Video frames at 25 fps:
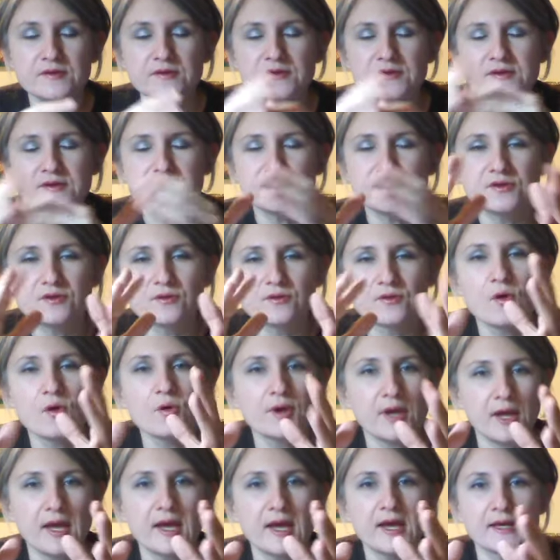you're
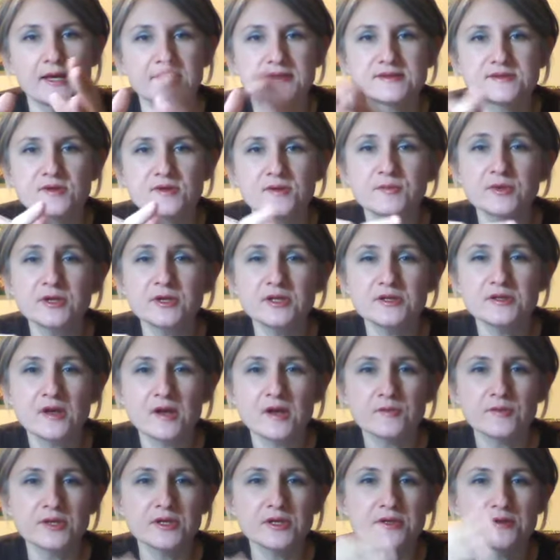okay. So I'm
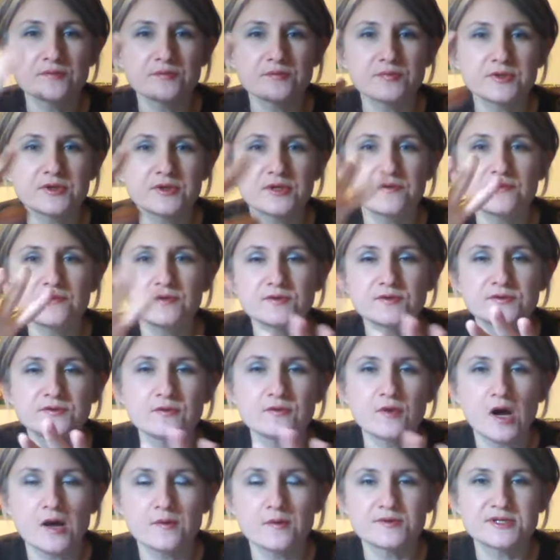gonna give you two
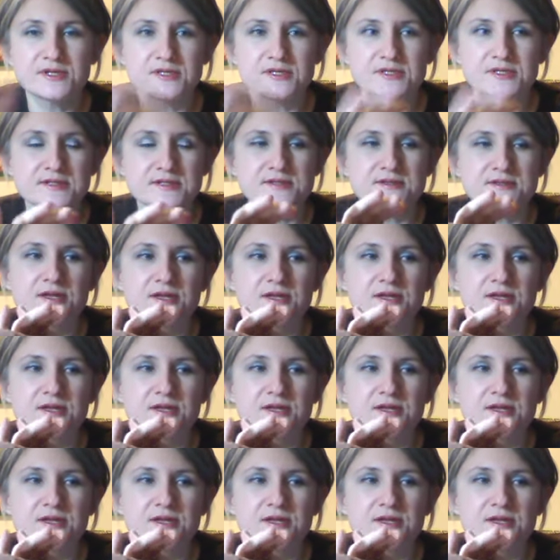options.